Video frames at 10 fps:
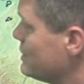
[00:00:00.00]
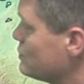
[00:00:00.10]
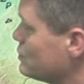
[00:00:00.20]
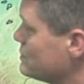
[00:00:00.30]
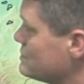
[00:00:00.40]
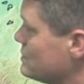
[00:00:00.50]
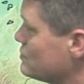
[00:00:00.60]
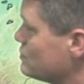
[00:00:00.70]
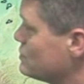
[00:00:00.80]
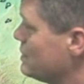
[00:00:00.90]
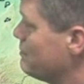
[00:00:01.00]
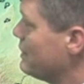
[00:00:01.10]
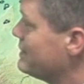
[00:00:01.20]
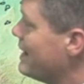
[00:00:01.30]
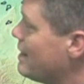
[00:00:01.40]
out toward the central chain.
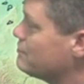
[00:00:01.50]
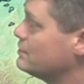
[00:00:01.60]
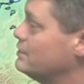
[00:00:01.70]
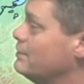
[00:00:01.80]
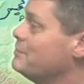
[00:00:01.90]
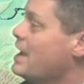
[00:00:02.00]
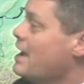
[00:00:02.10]
By the afternoon,